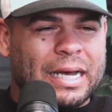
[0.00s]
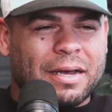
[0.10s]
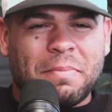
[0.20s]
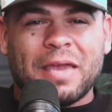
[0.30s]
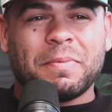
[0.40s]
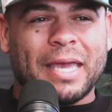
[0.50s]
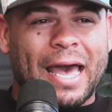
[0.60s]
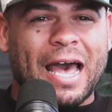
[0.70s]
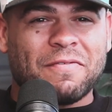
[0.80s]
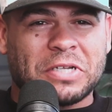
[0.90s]
maybe at
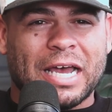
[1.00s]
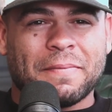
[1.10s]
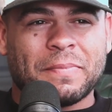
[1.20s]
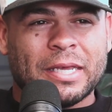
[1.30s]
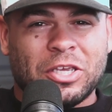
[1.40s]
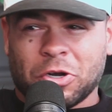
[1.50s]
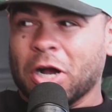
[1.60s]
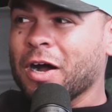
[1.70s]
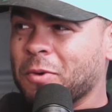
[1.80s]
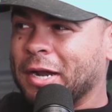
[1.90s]
halftime you're
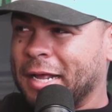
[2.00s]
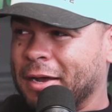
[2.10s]
up right now.